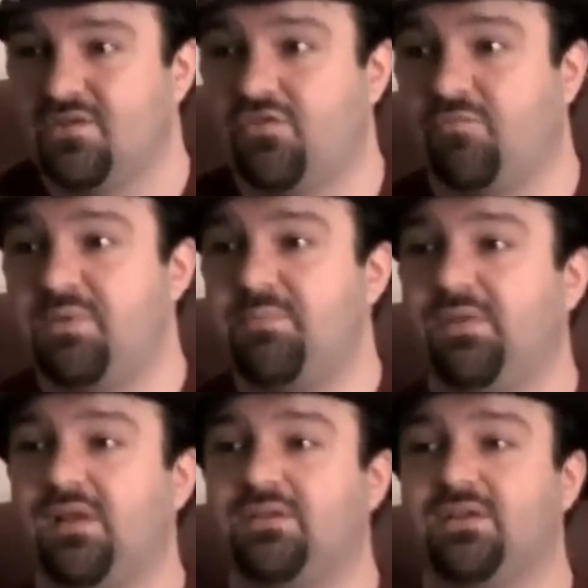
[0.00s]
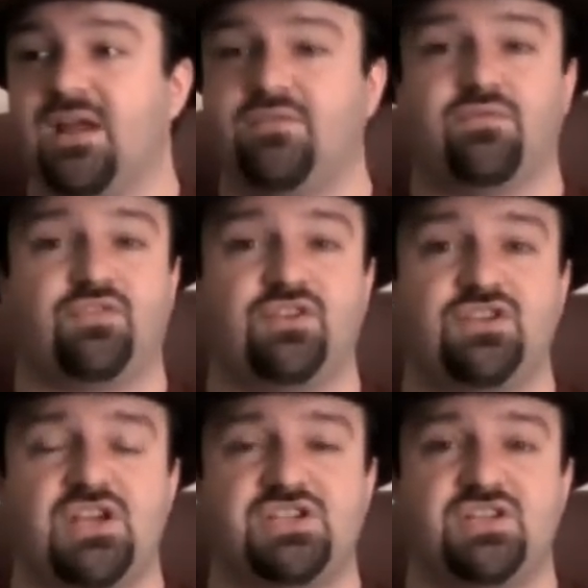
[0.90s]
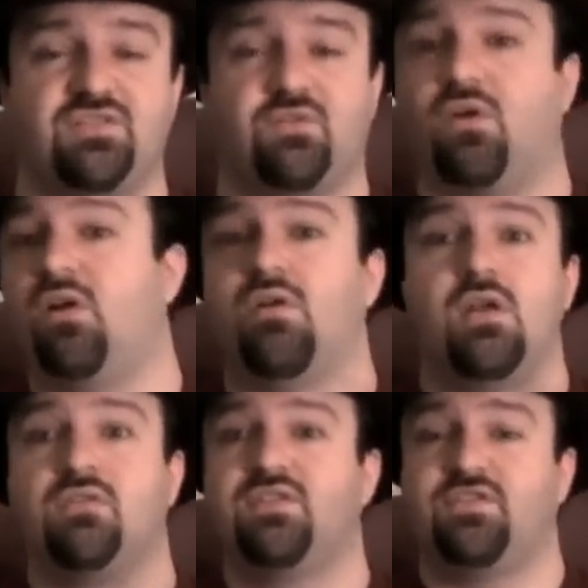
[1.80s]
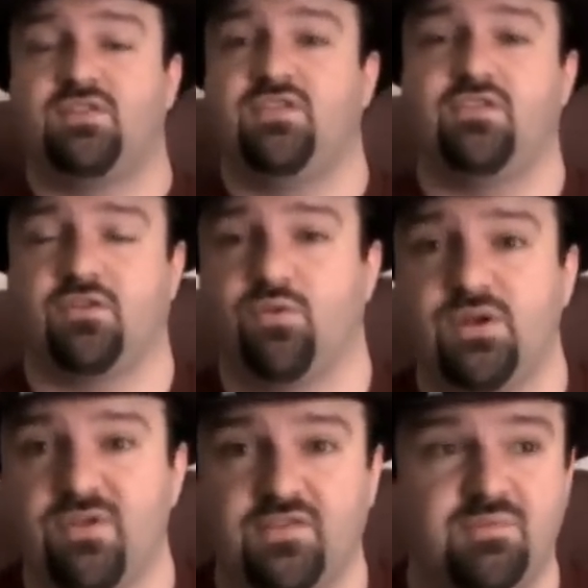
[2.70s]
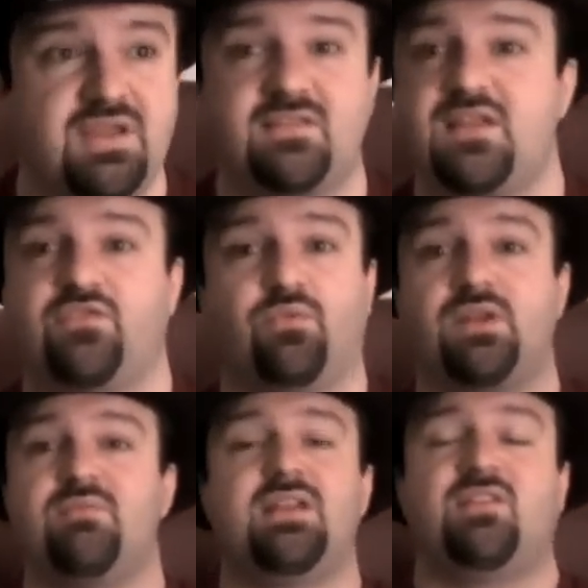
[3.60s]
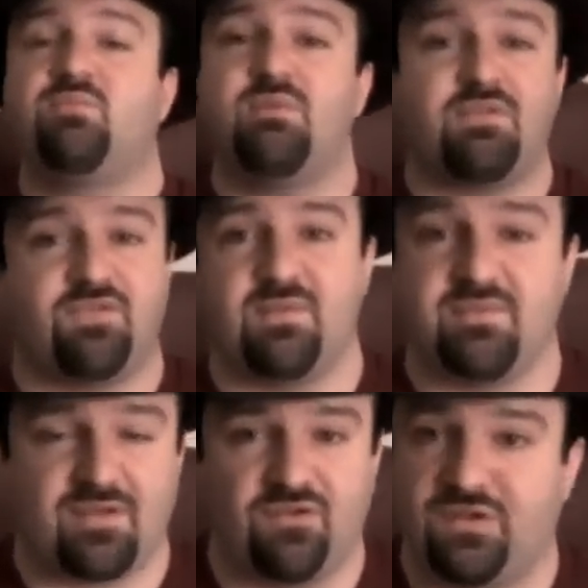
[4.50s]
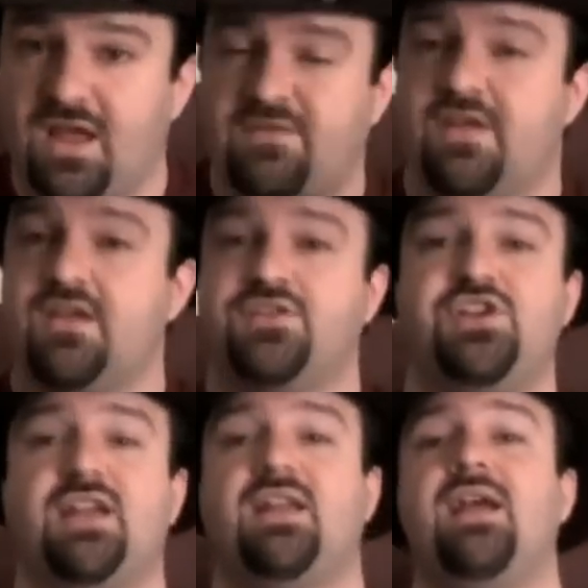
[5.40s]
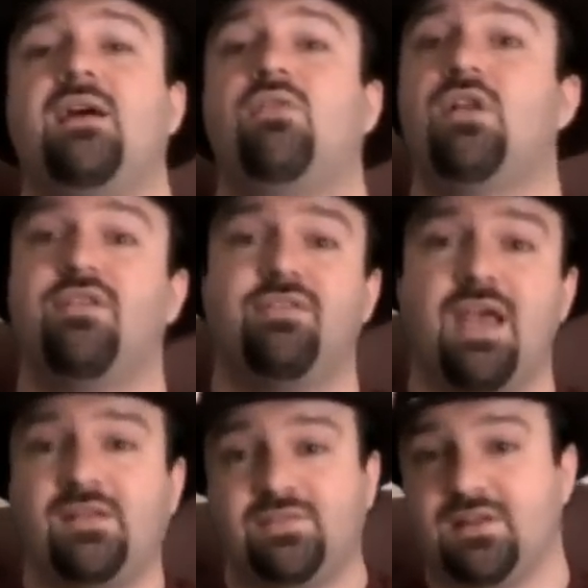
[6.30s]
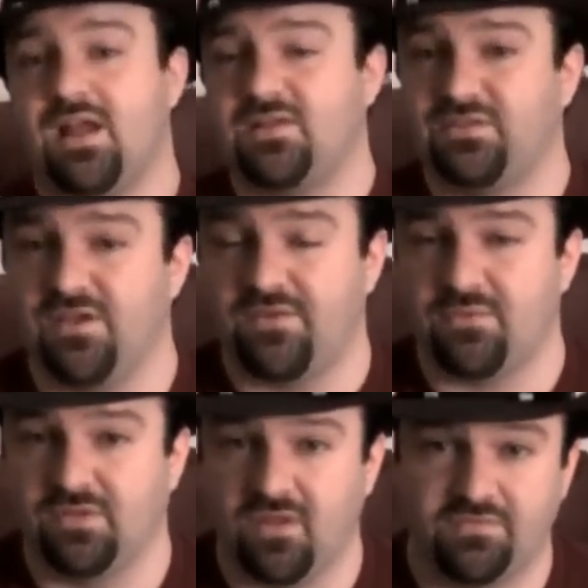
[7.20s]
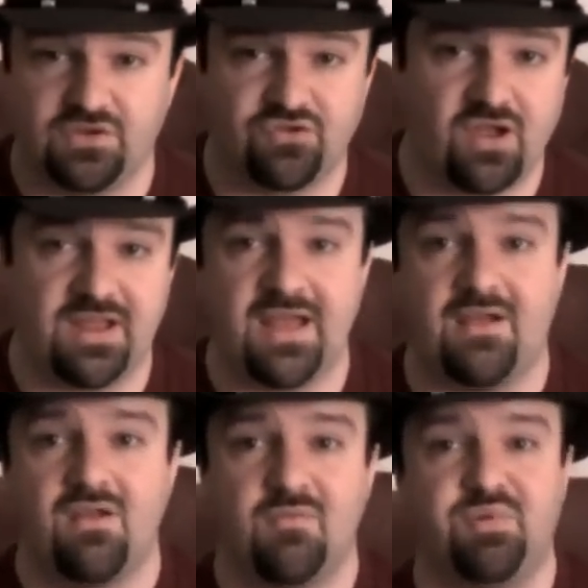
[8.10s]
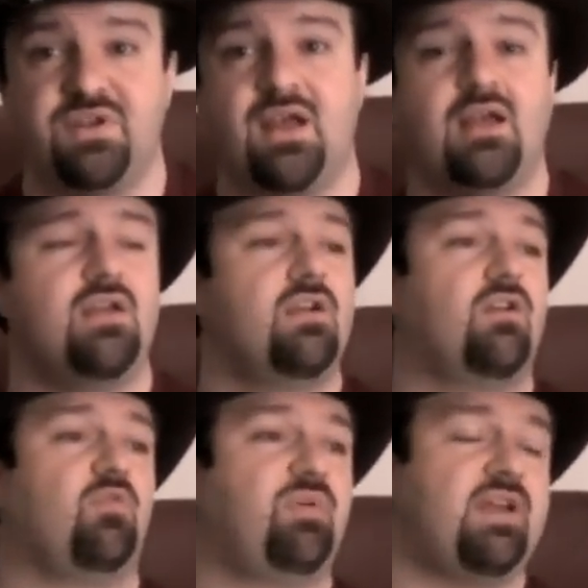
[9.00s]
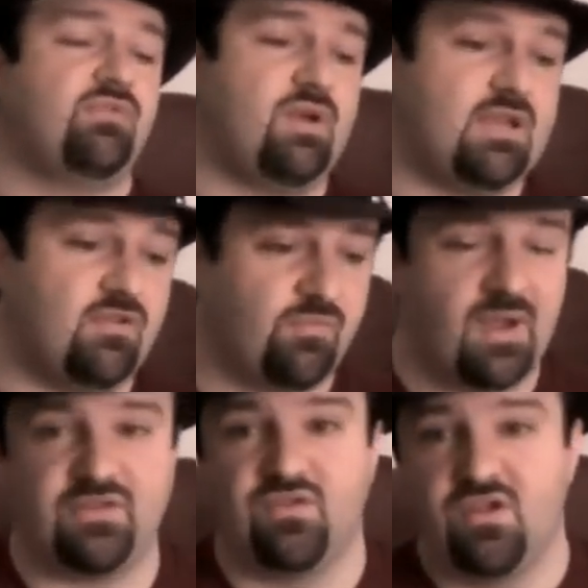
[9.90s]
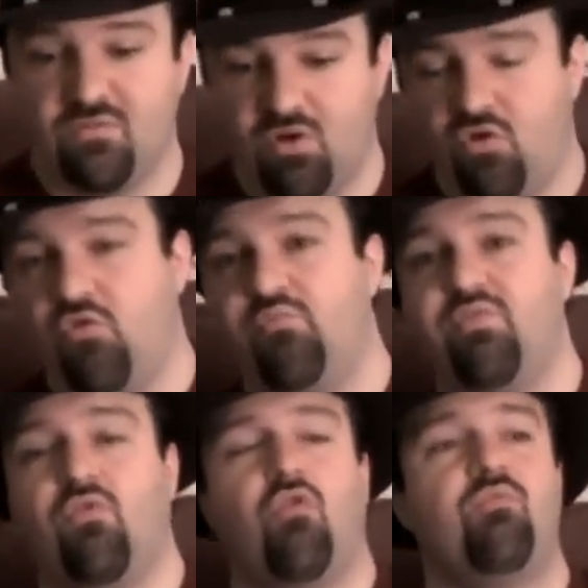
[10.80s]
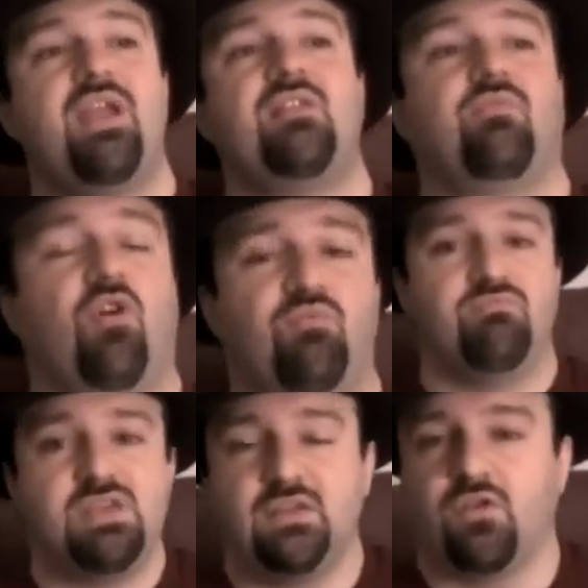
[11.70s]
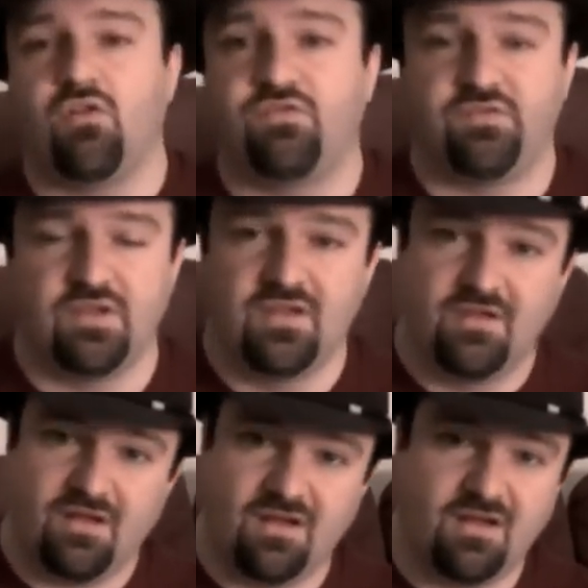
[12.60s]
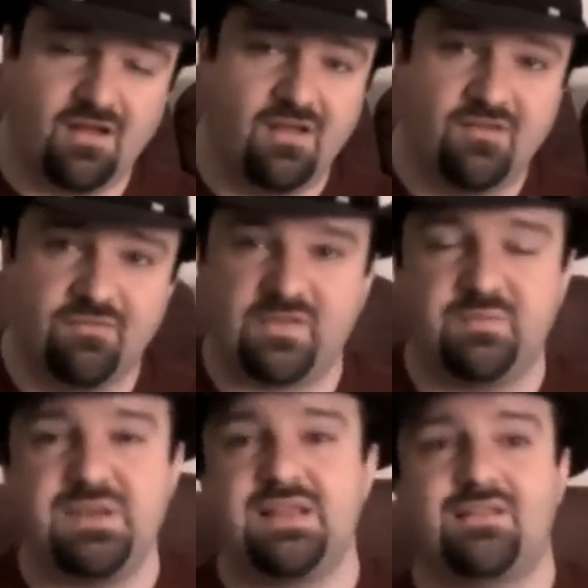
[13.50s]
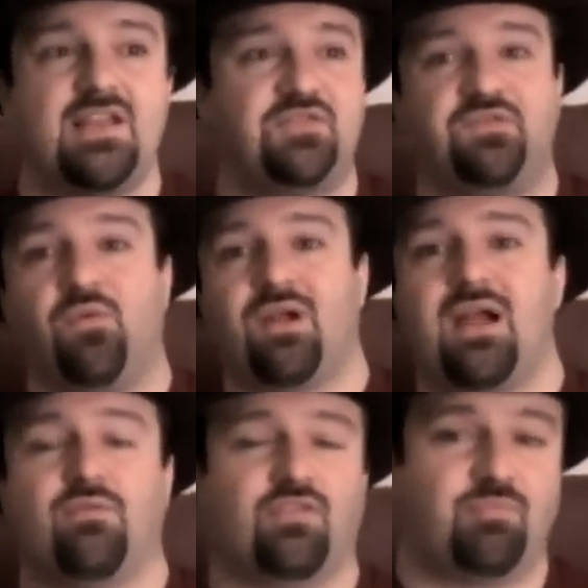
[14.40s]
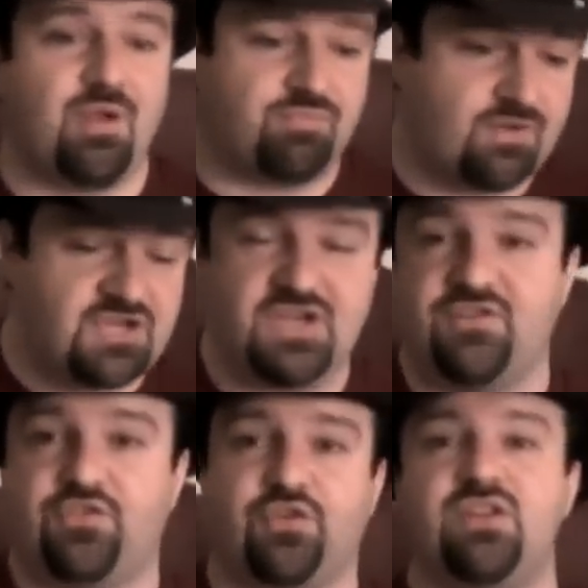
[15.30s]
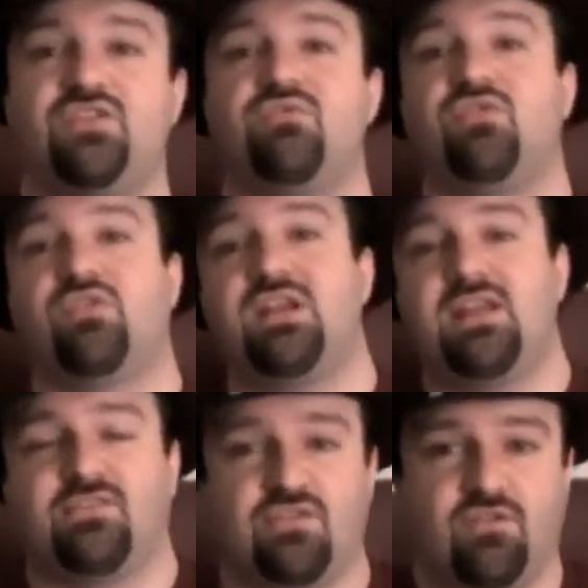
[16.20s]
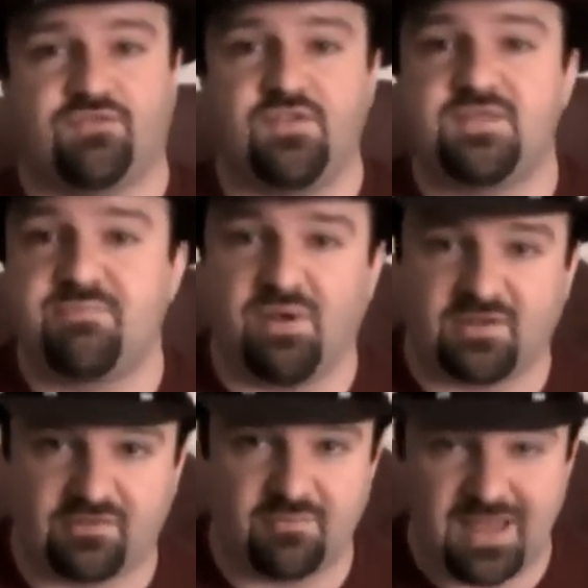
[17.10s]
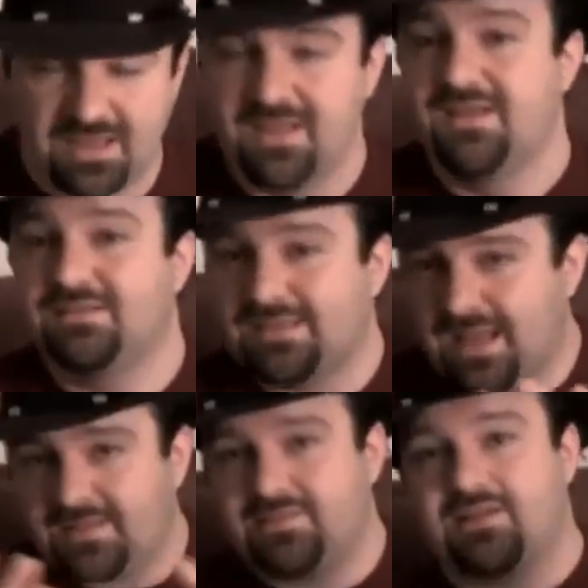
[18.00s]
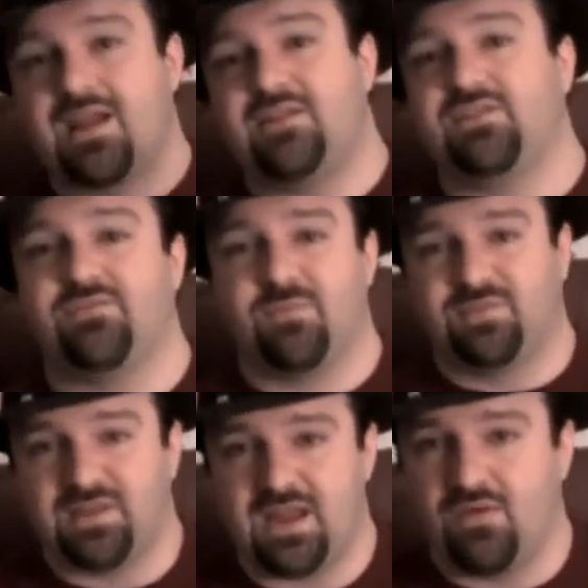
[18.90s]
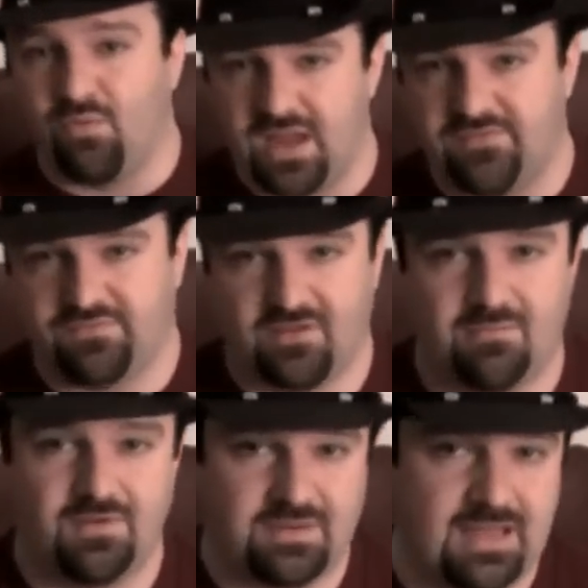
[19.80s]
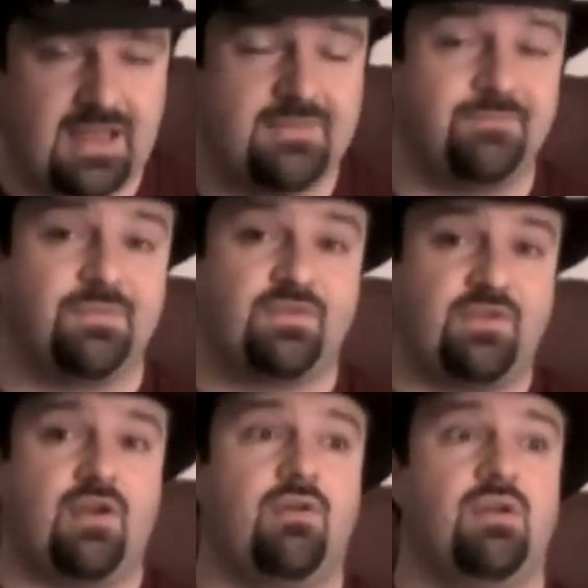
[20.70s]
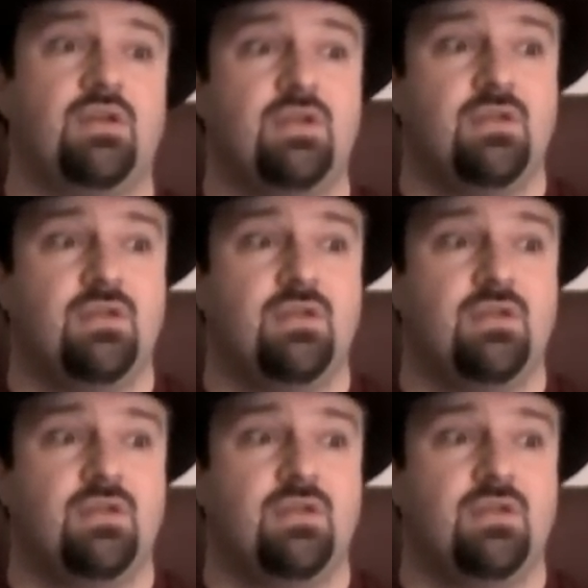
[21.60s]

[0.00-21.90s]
So if people out there have suggestions for, oh, this this is a quick recipe, it takes 20 minutes, it's been in my family my whole life, check it out. That's the kind of stuff I would love to try out. But not, oh, by the way, here's my home homemade meatloaf uh, recipe that takes four hours of preparation, has 32 ingredients, and costs 50 bucks to make. That's the kind of stuff I'm staying away from, okay? So,